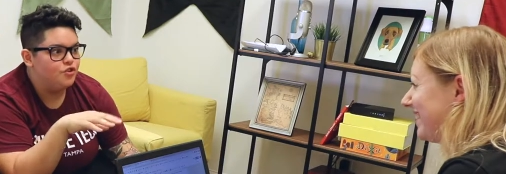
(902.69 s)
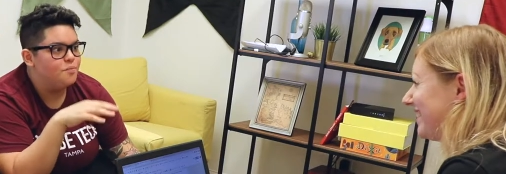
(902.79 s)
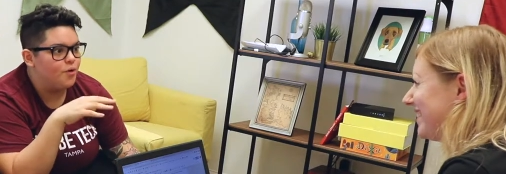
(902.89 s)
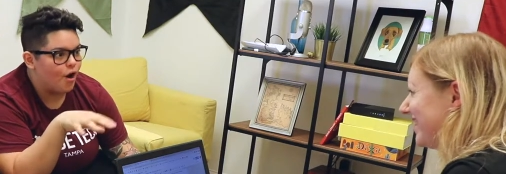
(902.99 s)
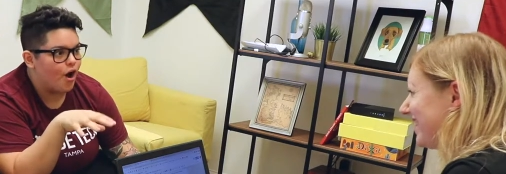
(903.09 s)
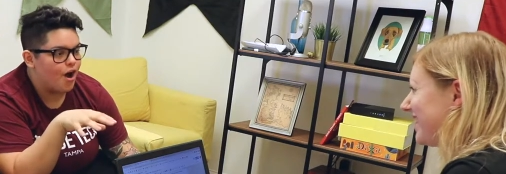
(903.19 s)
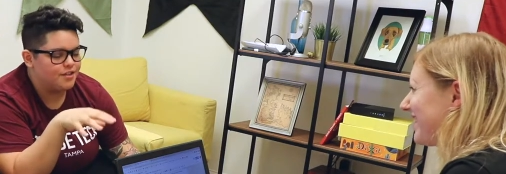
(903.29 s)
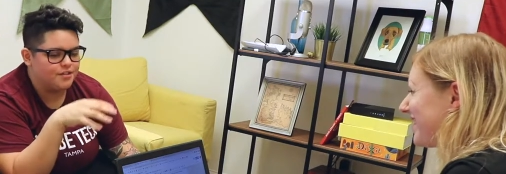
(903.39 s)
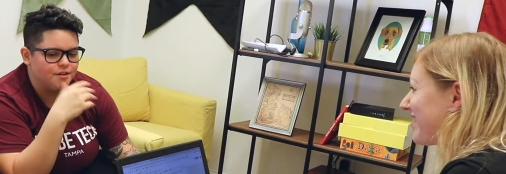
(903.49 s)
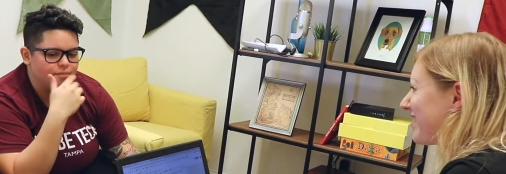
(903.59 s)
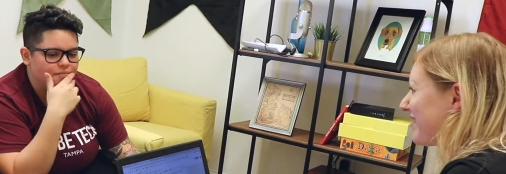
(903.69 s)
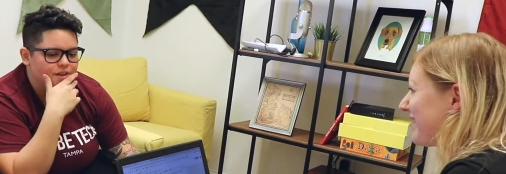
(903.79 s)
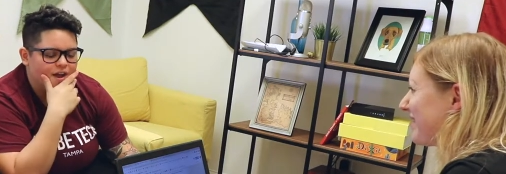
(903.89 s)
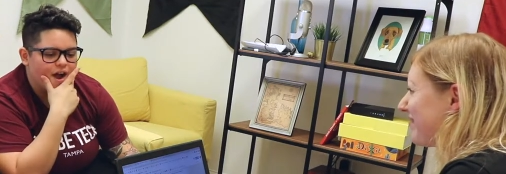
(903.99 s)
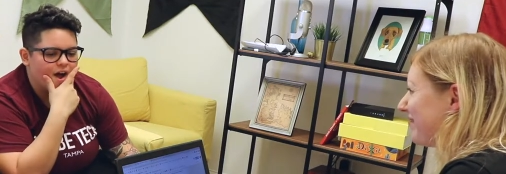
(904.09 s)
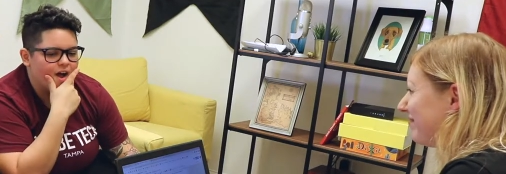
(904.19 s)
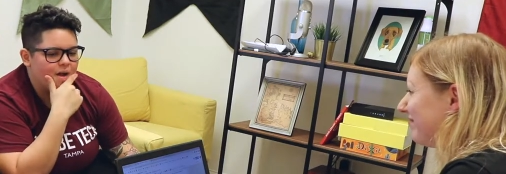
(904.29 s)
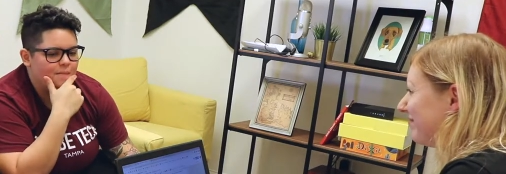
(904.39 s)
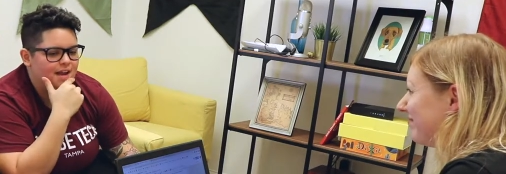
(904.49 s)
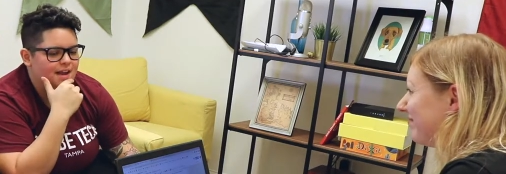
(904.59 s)
Speaker 1: super awesome.
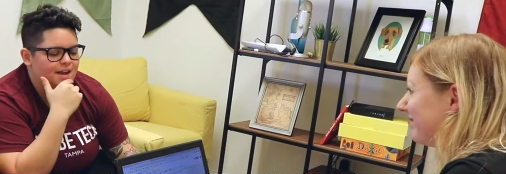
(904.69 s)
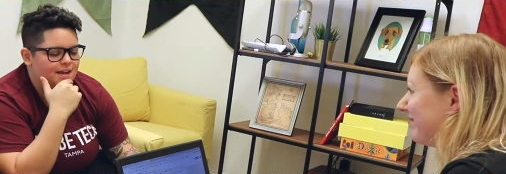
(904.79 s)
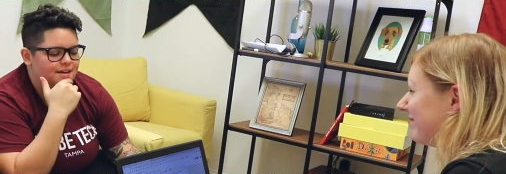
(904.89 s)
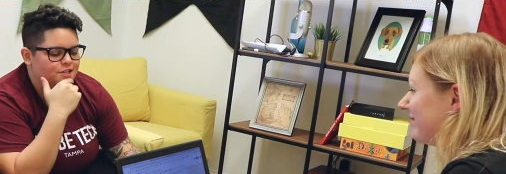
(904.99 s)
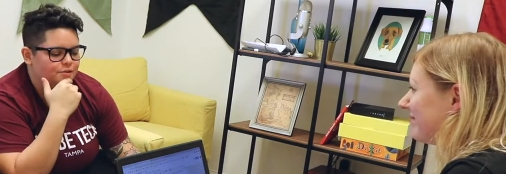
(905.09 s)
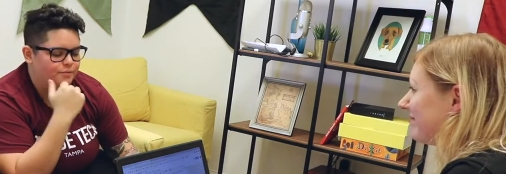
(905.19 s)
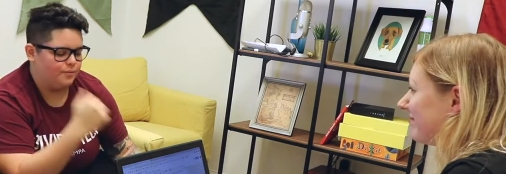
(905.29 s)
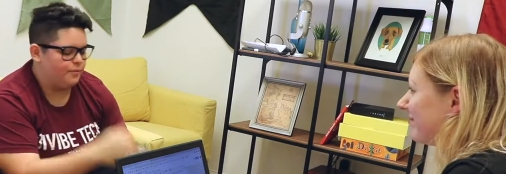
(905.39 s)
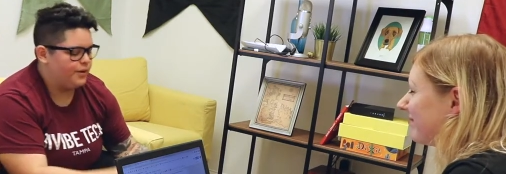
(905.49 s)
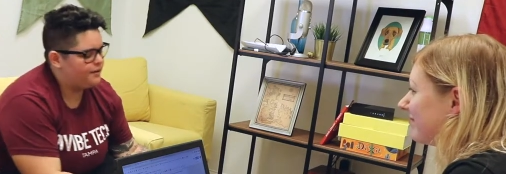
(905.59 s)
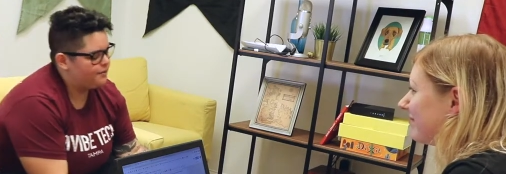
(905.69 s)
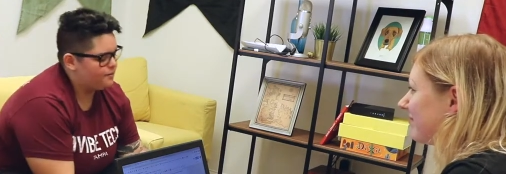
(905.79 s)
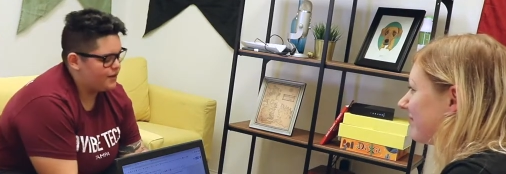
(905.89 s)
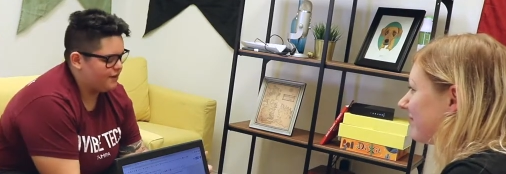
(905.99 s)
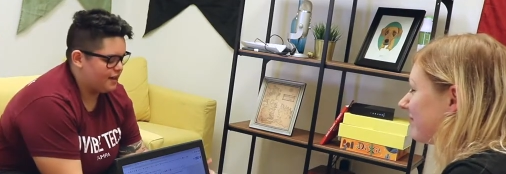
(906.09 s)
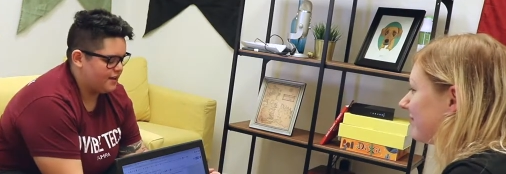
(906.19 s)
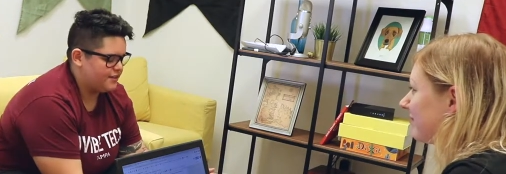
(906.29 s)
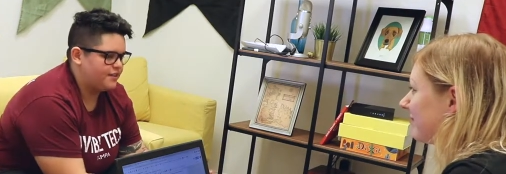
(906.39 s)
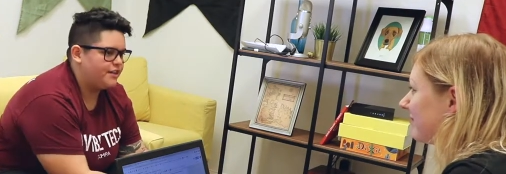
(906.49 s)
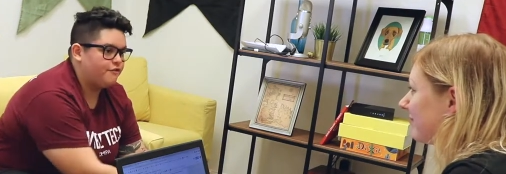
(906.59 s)
Um, and so we we have
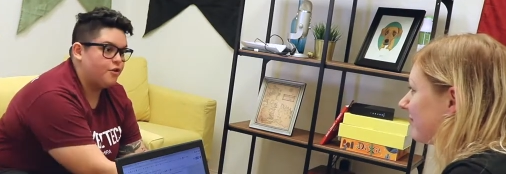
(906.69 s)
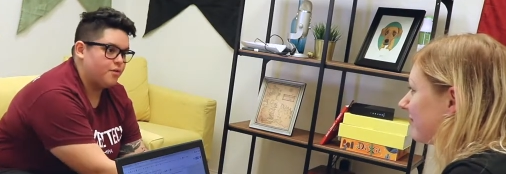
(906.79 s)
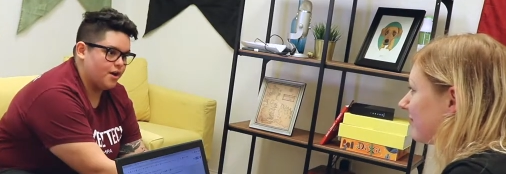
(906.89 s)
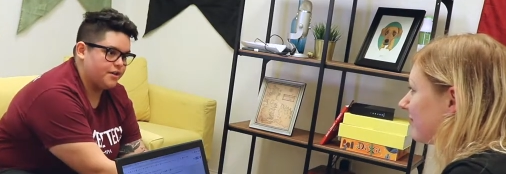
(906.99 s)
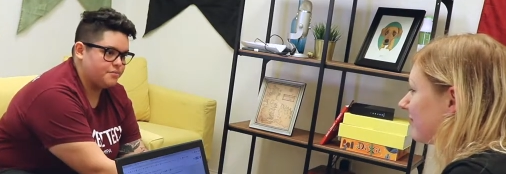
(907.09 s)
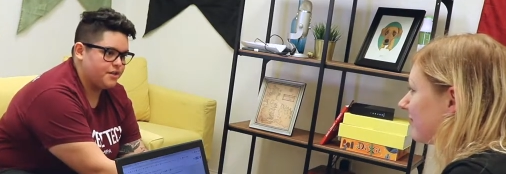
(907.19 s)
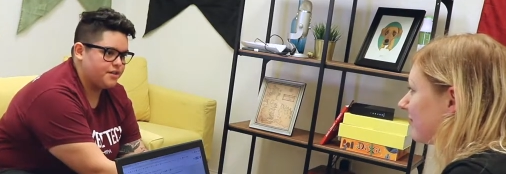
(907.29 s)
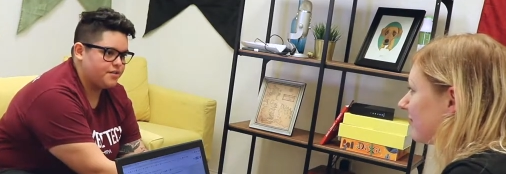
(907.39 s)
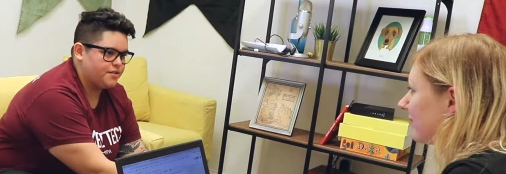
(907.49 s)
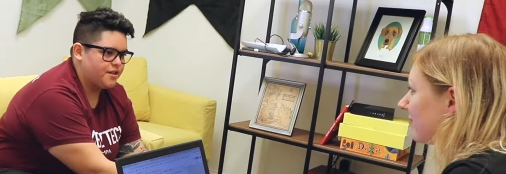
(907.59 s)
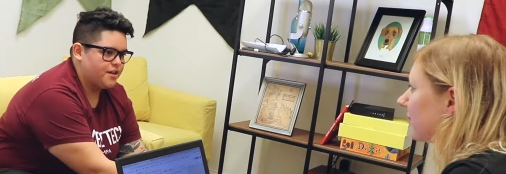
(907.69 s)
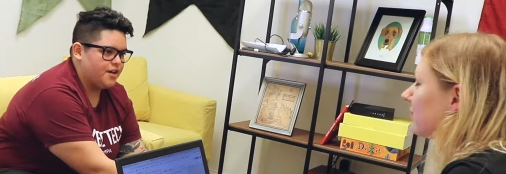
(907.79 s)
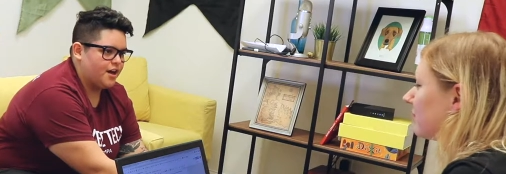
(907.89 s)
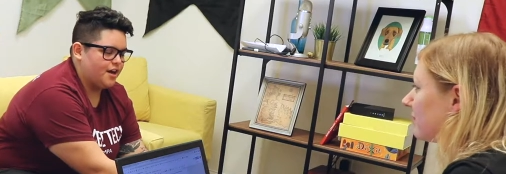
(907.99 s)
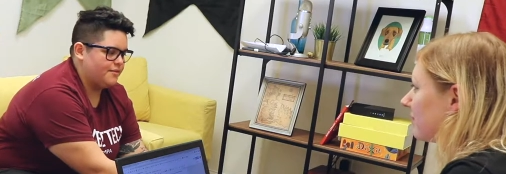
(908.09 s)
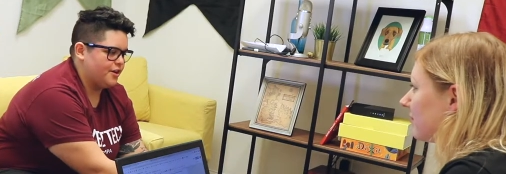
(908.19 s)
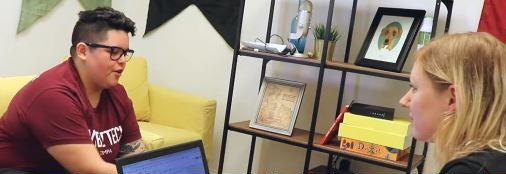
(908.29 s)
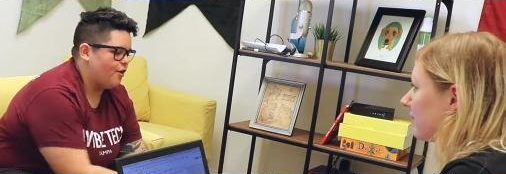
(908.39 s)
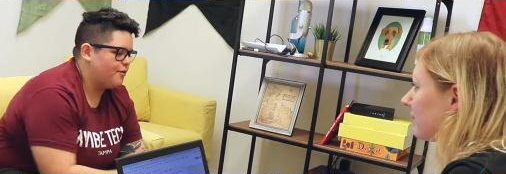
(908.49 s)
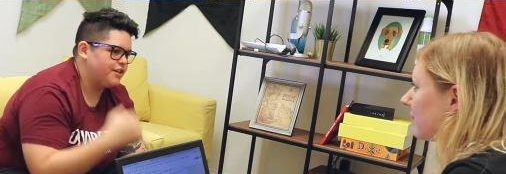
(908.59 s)
clients in the info product space um, that
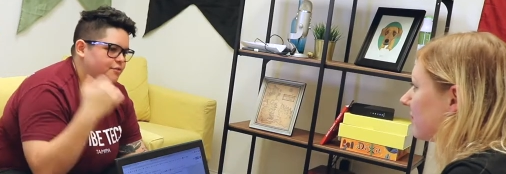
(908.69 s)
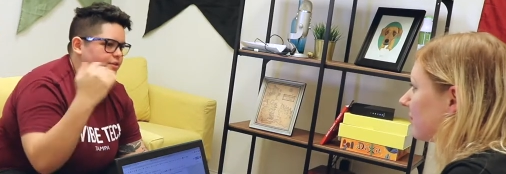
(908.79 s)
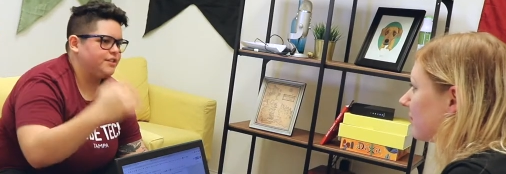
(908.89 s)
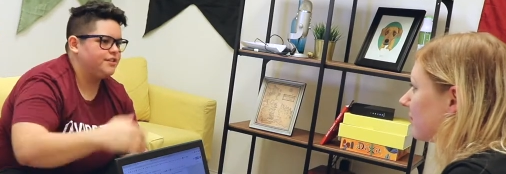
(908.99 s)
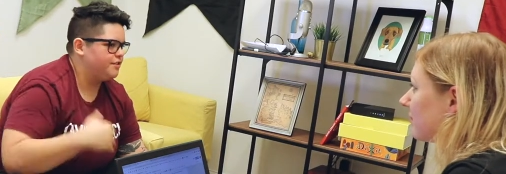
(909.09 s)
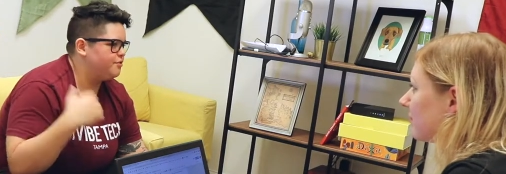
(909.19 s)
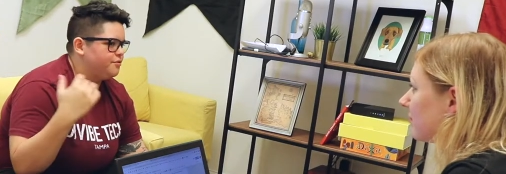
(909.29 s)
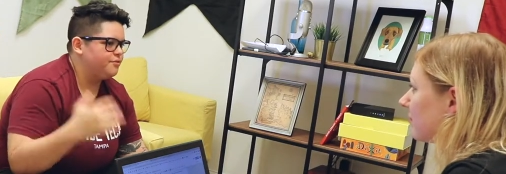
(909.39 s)
are always like releasing